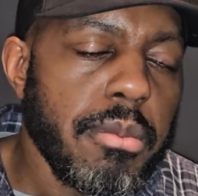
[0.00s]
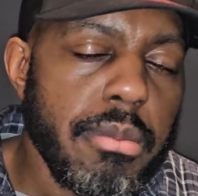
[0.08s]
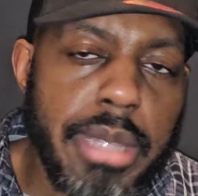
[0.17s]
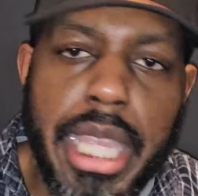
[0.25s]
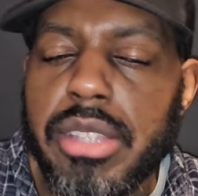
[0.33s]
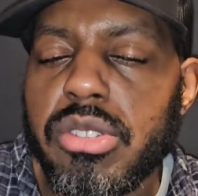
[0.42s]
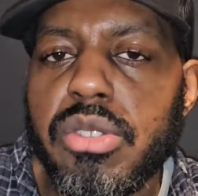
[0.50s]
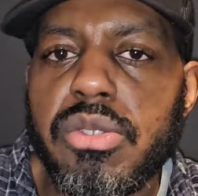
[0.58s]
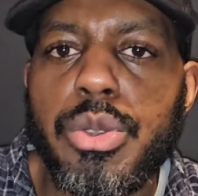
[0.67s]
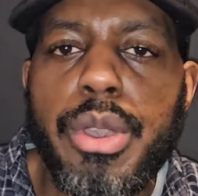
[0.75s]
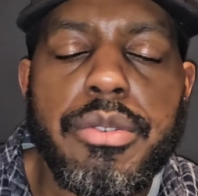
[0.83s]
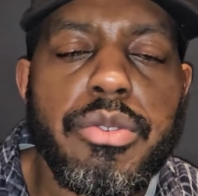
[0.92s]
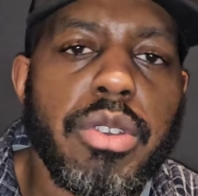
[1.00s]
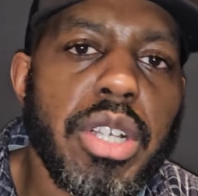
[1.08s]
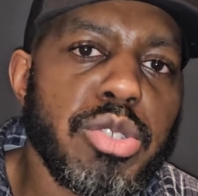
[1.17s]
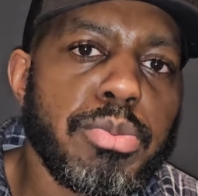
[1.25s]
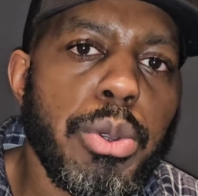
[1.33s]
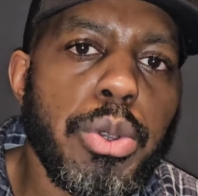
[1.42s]
The interview, everything I
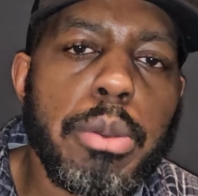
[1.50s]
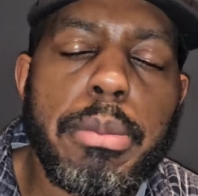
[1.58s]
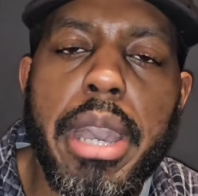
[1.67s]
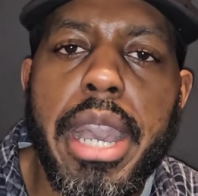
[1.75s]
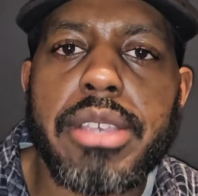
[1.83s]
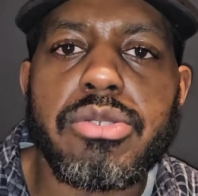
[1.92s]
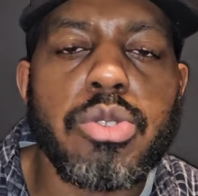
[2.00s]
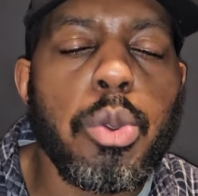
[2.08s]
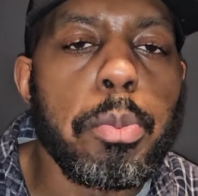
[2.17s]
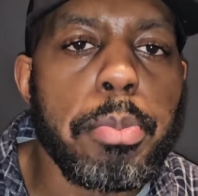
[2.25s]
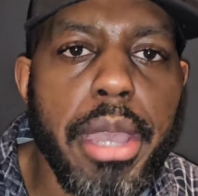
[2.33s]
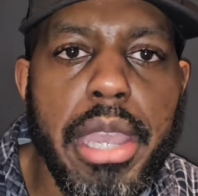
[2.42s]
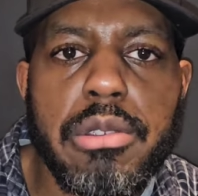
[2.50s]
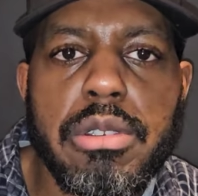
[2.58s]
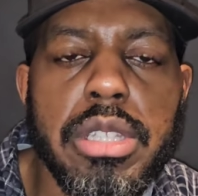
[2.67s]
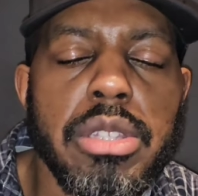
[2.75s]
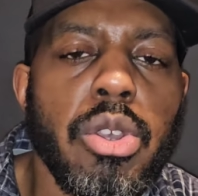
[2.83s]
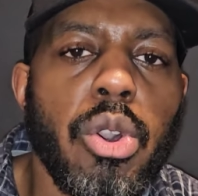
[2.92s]
spoke about, has no
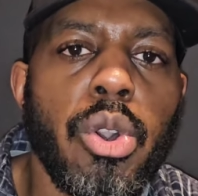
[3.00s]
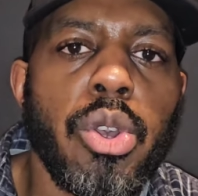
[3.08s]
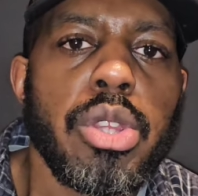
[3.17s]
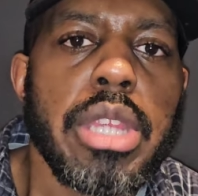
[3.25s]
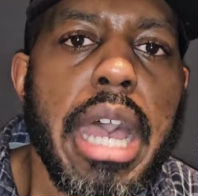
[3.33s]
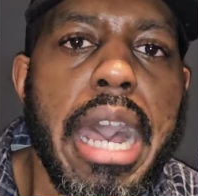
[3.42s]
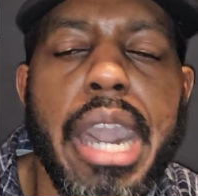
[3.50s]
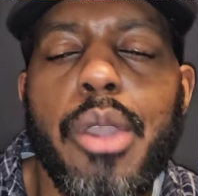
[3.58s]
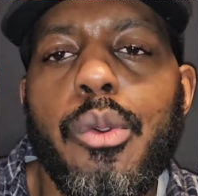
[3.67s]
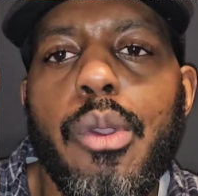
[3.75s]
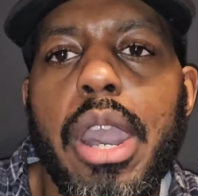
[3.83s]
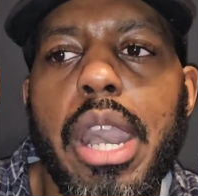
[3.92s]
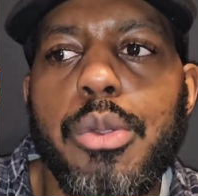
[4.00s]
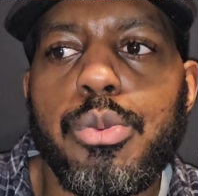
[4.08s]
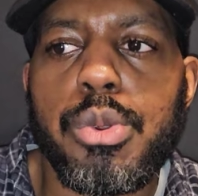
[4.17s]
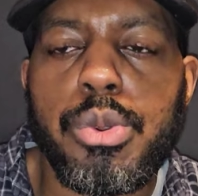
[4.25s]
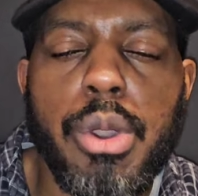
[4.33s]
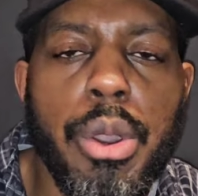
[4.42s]
bearing on how I
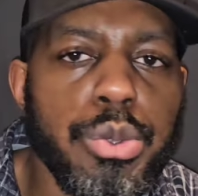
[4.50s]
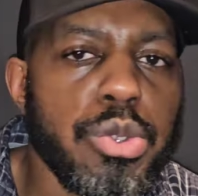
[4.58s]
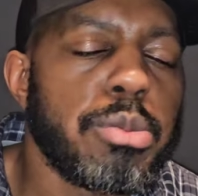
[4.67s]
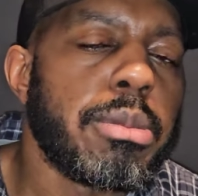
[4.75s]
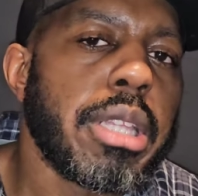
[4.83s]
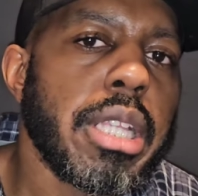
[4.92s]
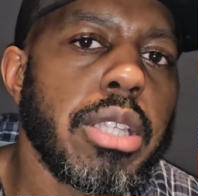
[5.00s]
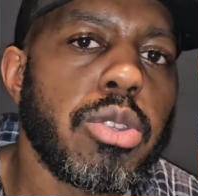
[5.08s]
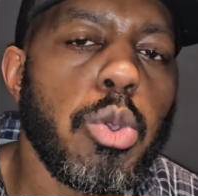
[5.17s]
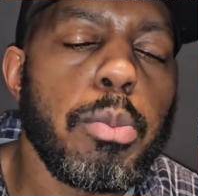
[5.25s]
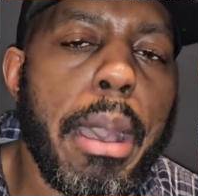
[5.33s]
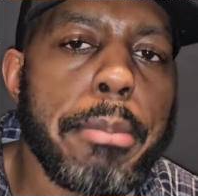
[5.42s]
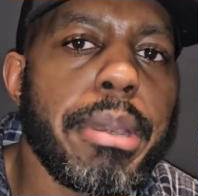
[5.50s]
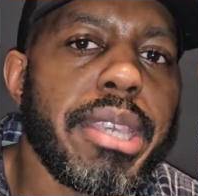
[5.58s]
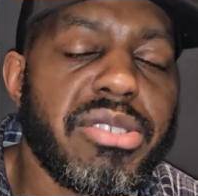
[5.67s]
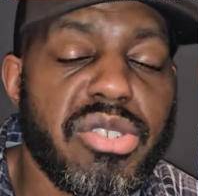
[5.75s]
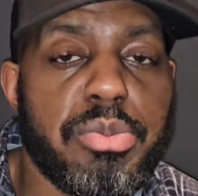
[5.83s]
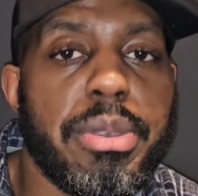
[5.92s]
will ultimately do my
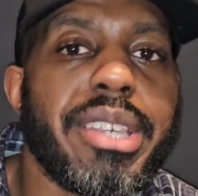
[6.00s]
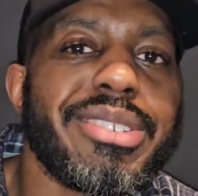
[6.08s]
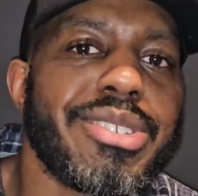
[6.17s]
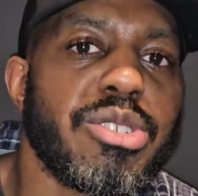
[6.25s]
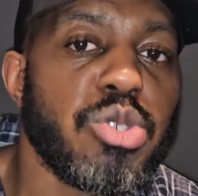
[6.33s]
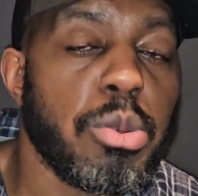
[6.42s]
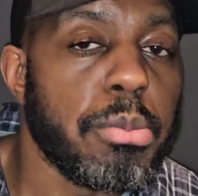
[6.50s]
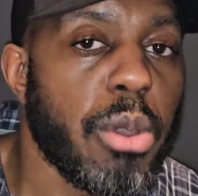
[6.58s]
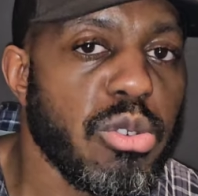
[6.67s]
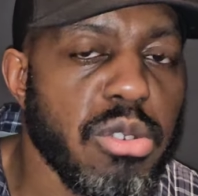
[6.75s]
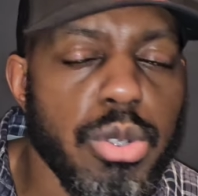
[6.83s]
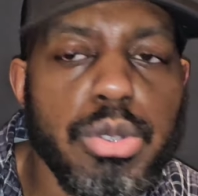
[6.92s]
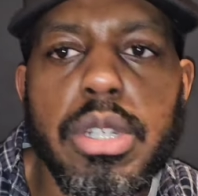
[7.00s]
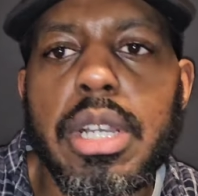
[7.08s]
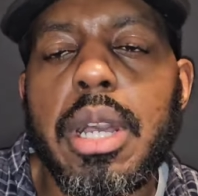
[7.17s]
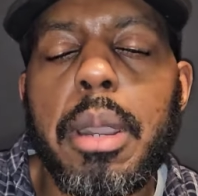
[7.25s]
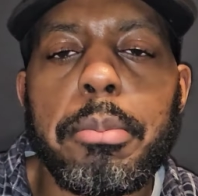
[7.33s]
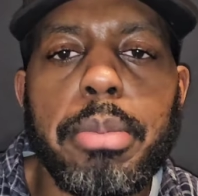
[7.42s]
basis picks tomorrow.
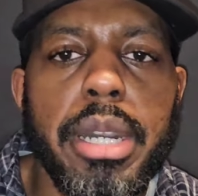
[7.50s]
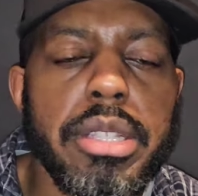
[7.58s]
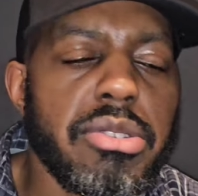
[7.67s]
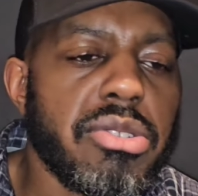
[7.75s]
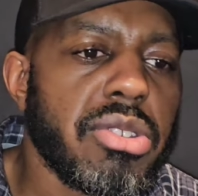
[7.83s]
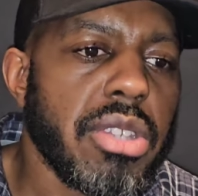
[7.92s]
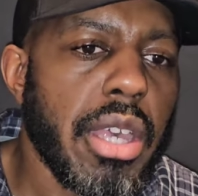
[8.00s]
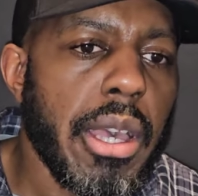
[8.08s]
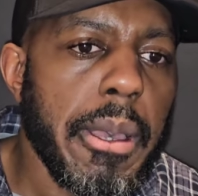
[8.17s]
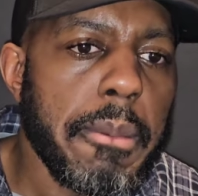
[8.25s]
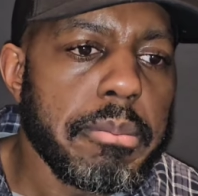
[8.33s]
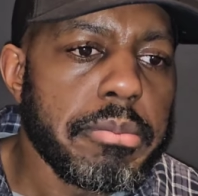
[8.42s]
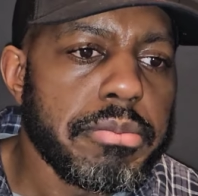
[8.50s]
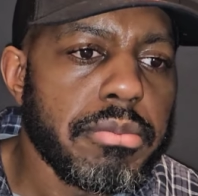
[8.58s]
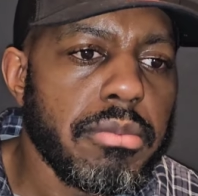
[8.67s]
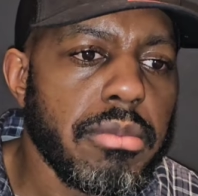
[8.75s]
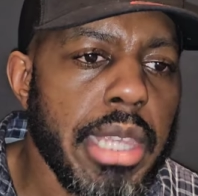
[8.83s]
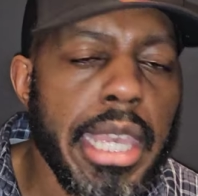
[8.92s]
But
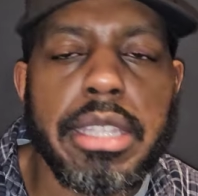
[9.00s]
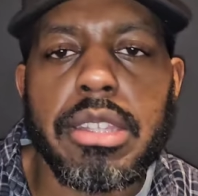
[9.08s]
yeah,